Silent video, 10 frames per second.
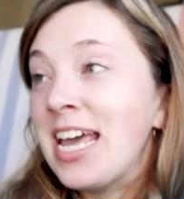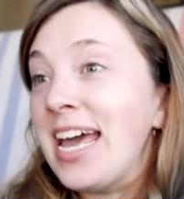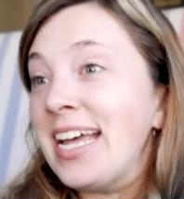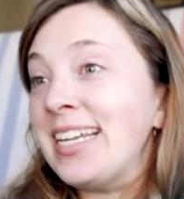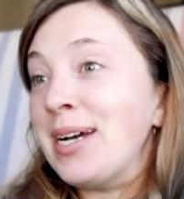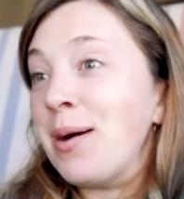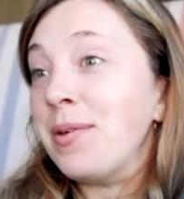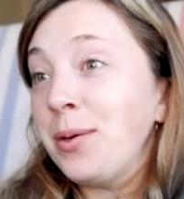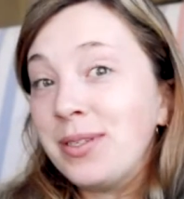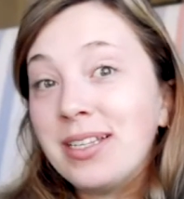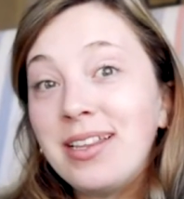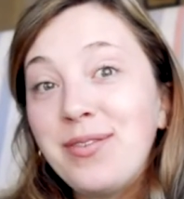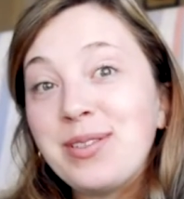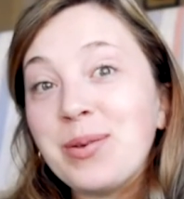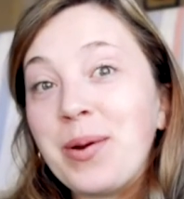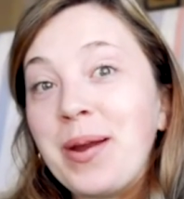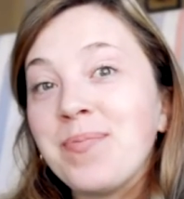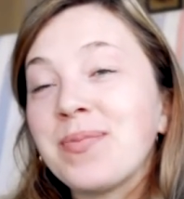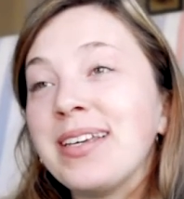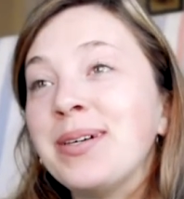And it was a love
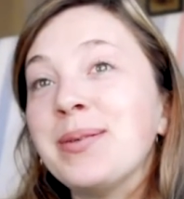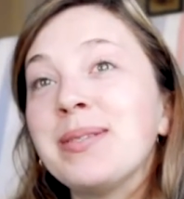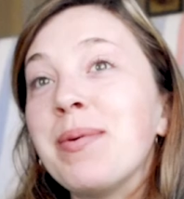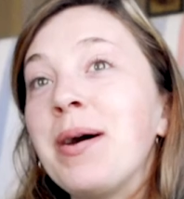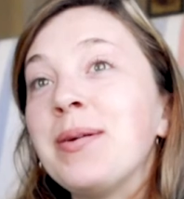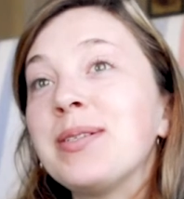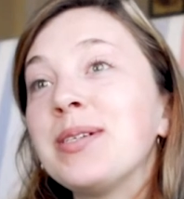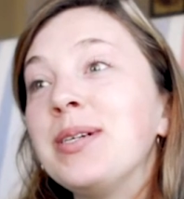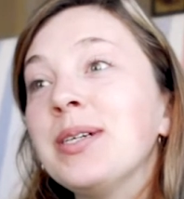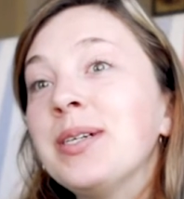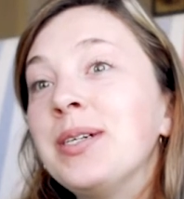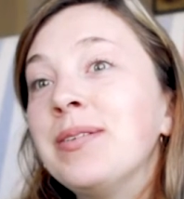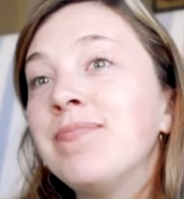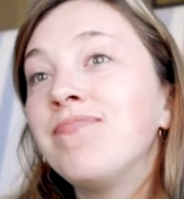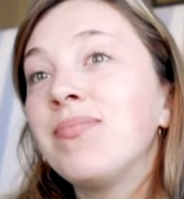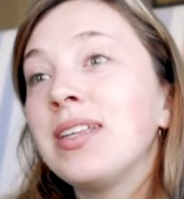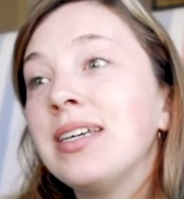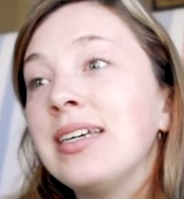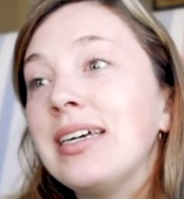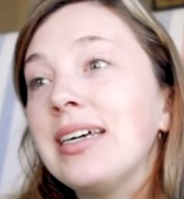story. It was about a girl
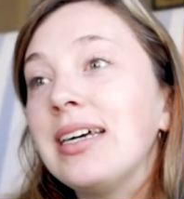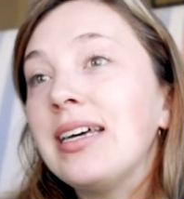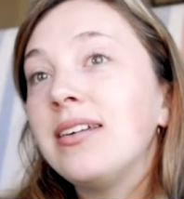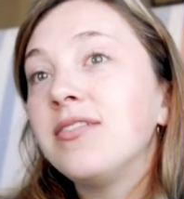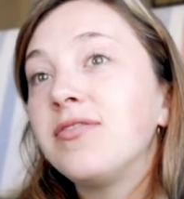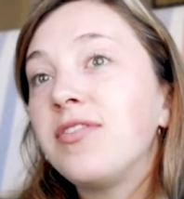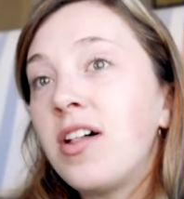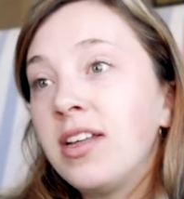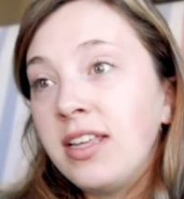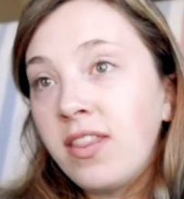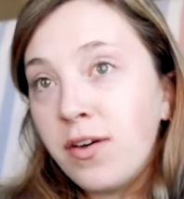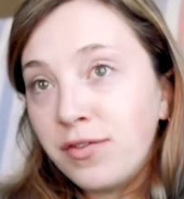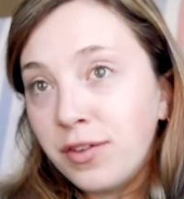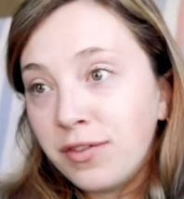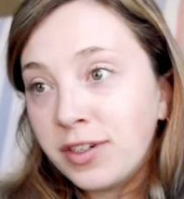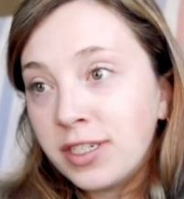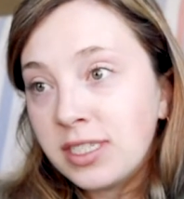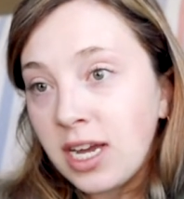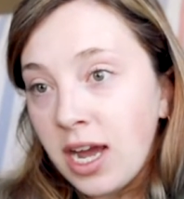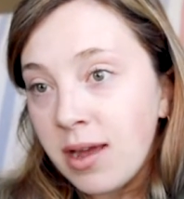falling in love for the
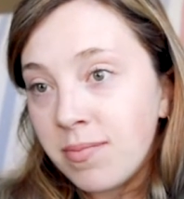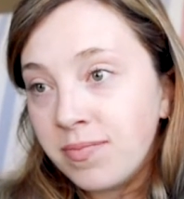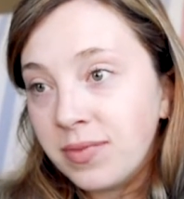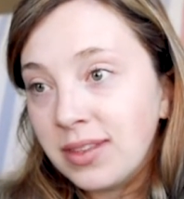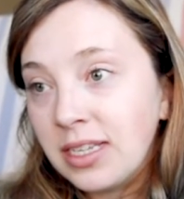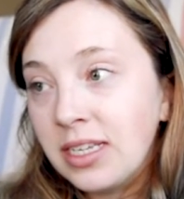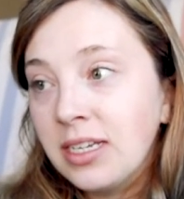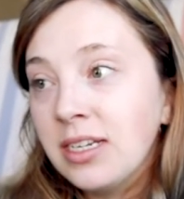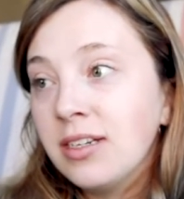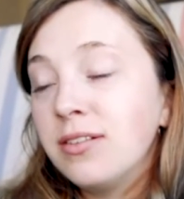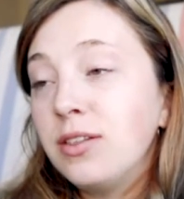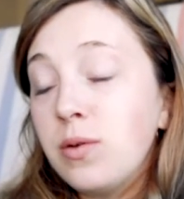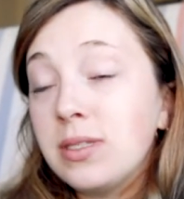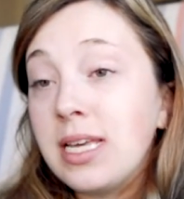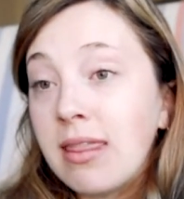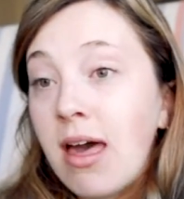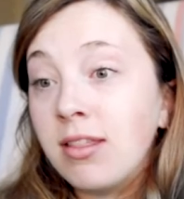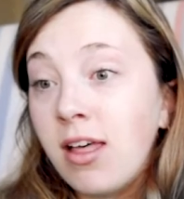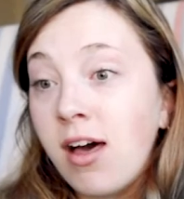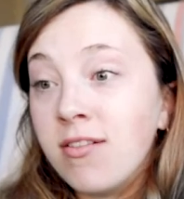first time, losing
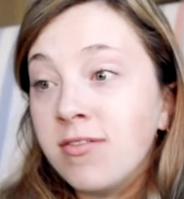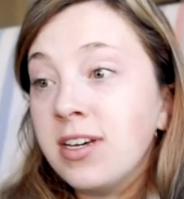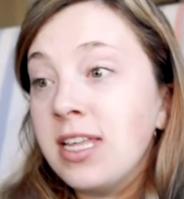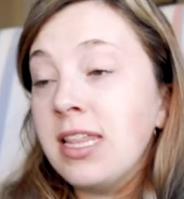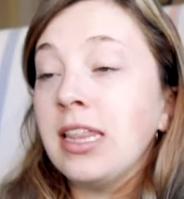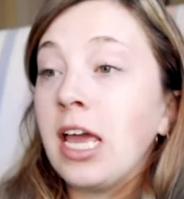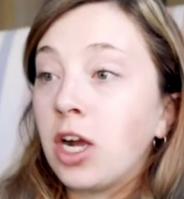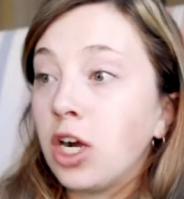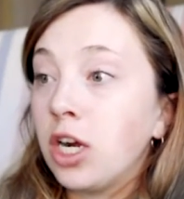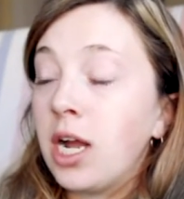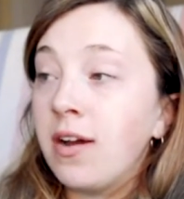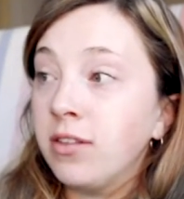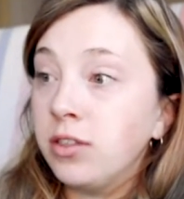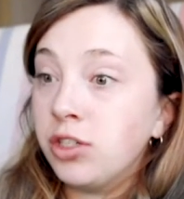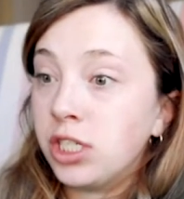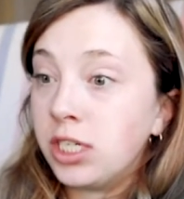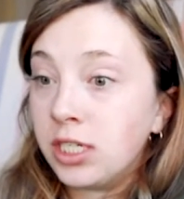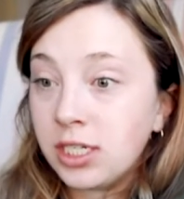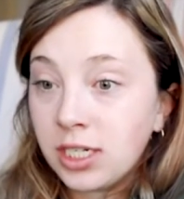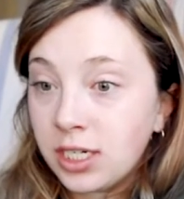that love, and then like her
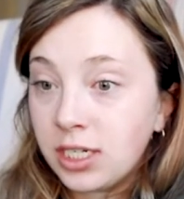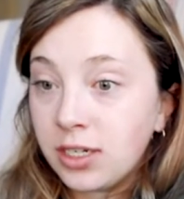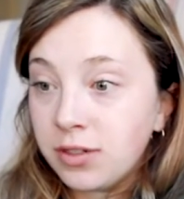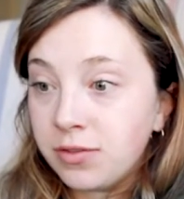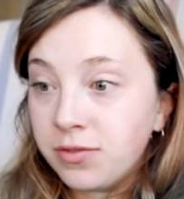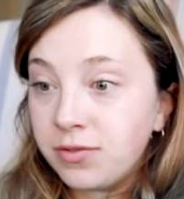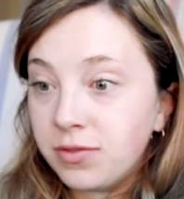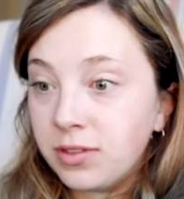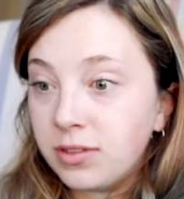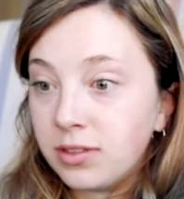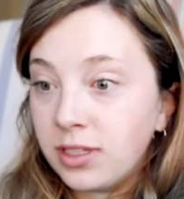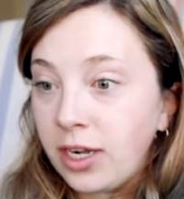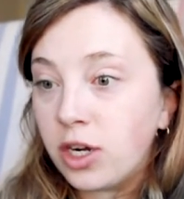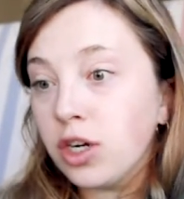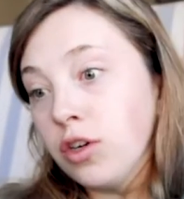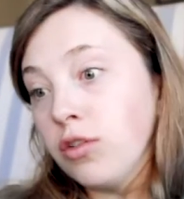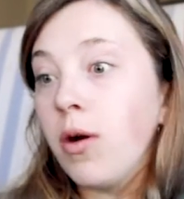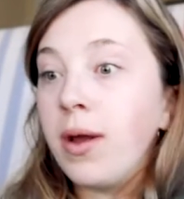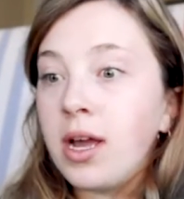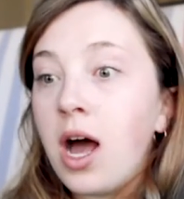evolution of like her
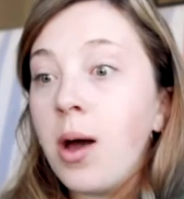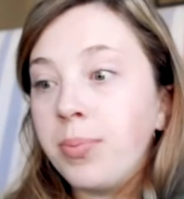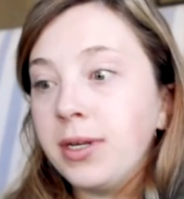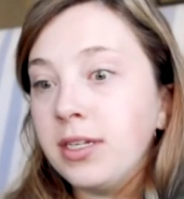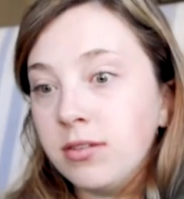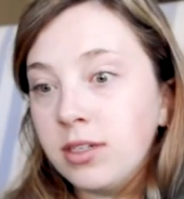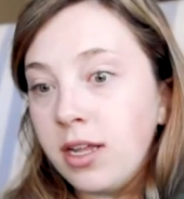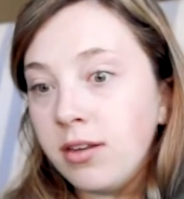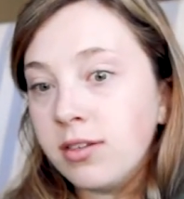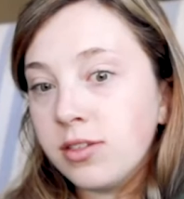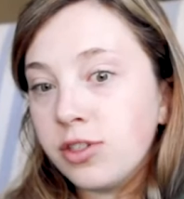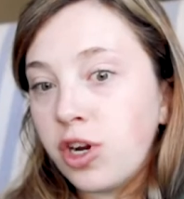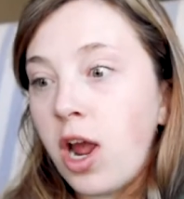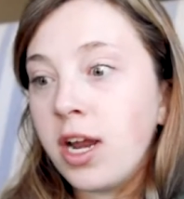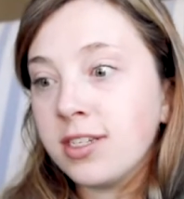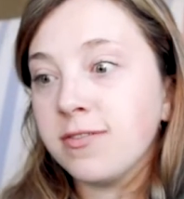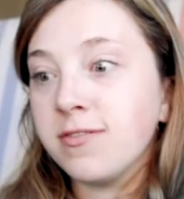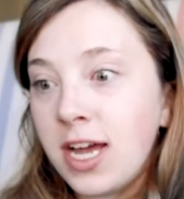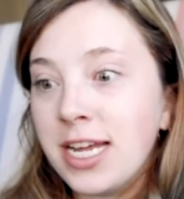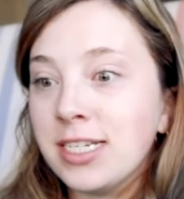growing up and trying to
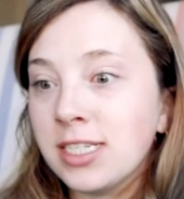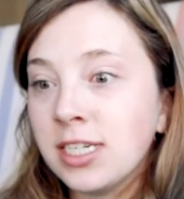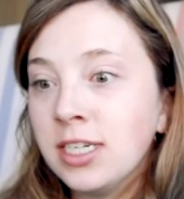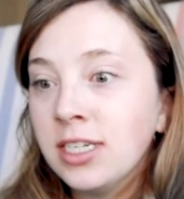find